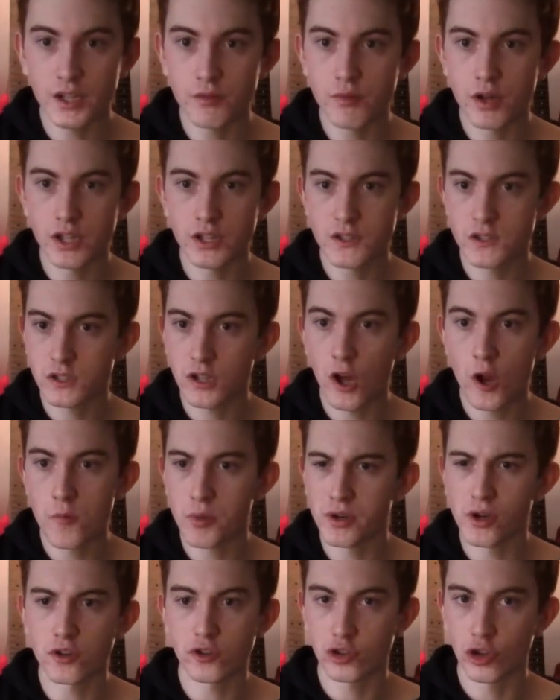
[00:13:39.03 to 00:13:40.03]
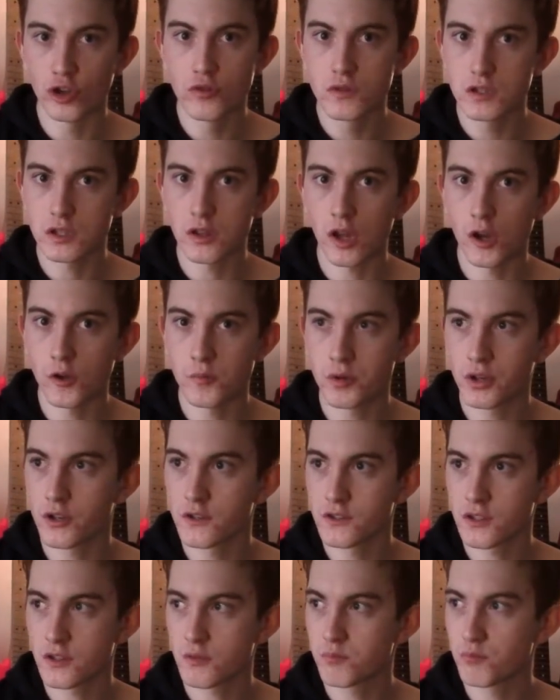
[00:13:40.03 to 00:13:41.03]
really slow, but not too slow,
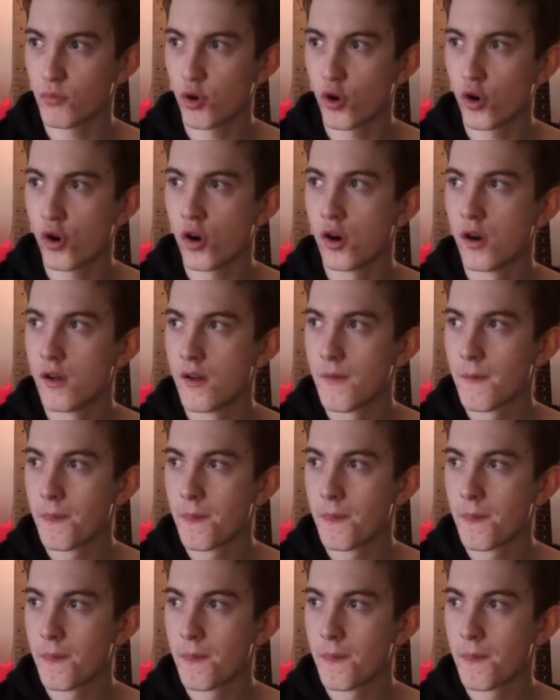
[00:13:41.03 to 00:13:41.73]
because the more,